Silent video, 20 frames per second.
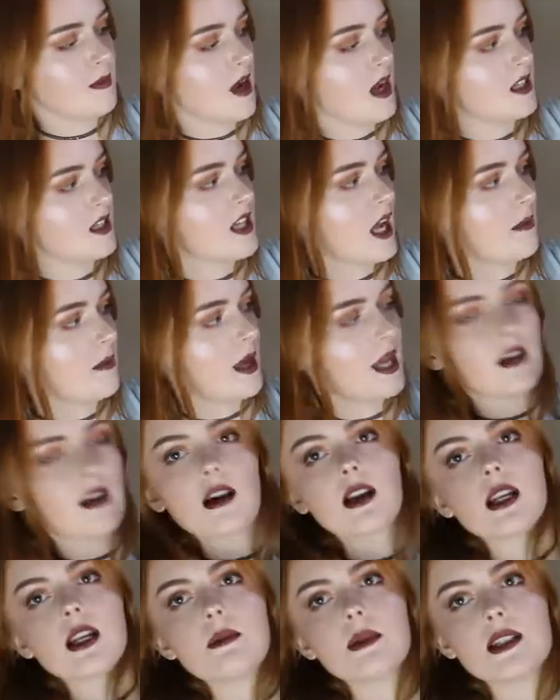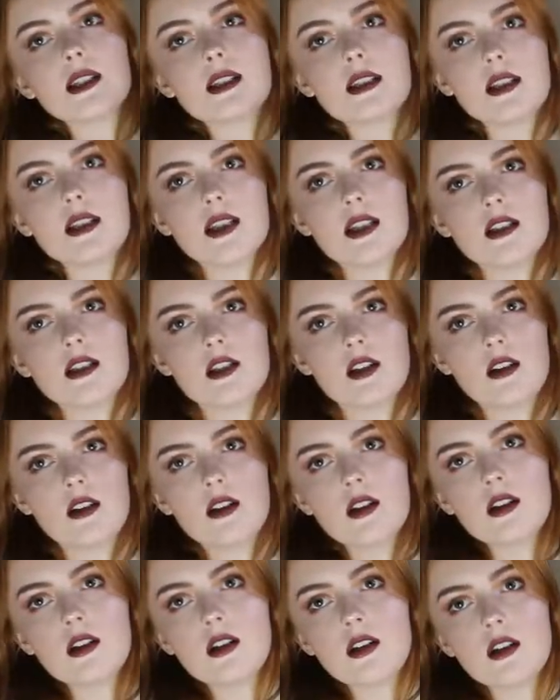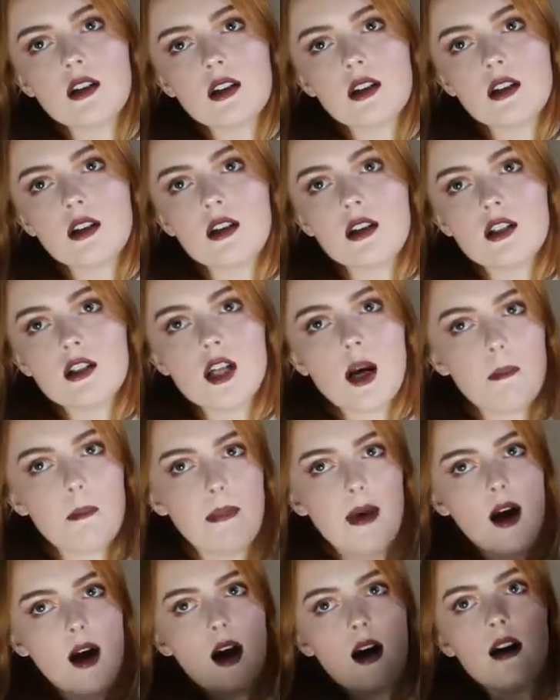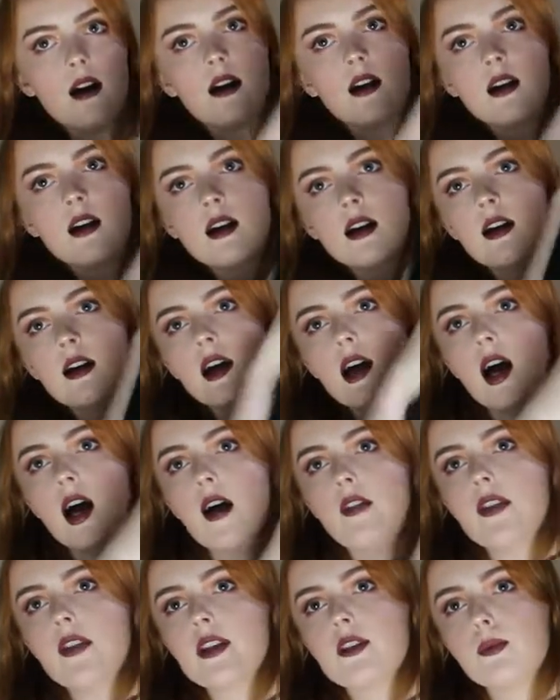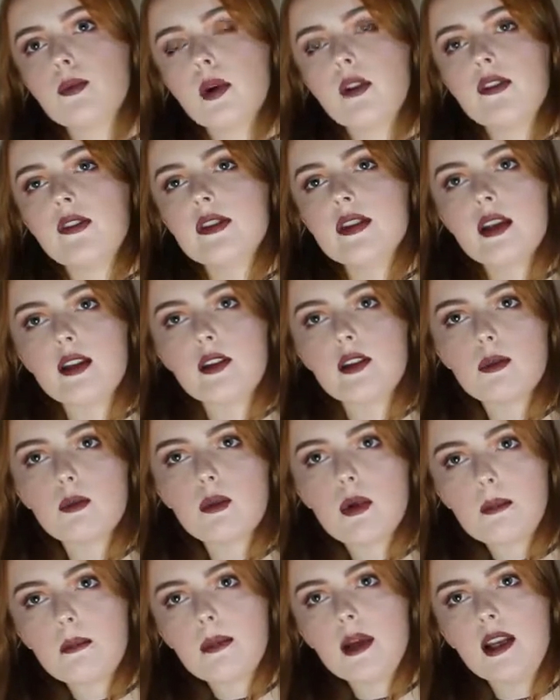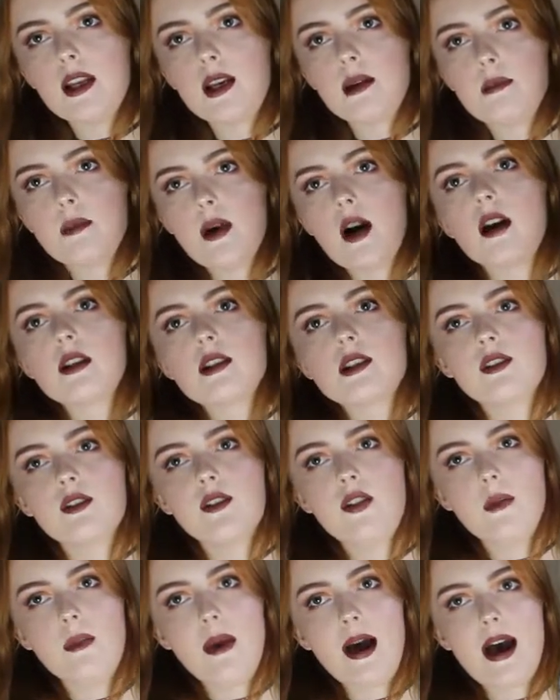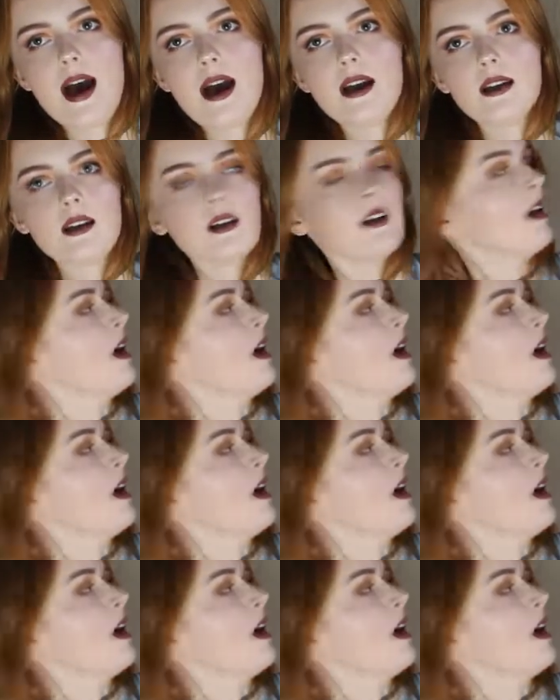My Jack Maynard limited edition jumper. And this one says 1 million party on the back.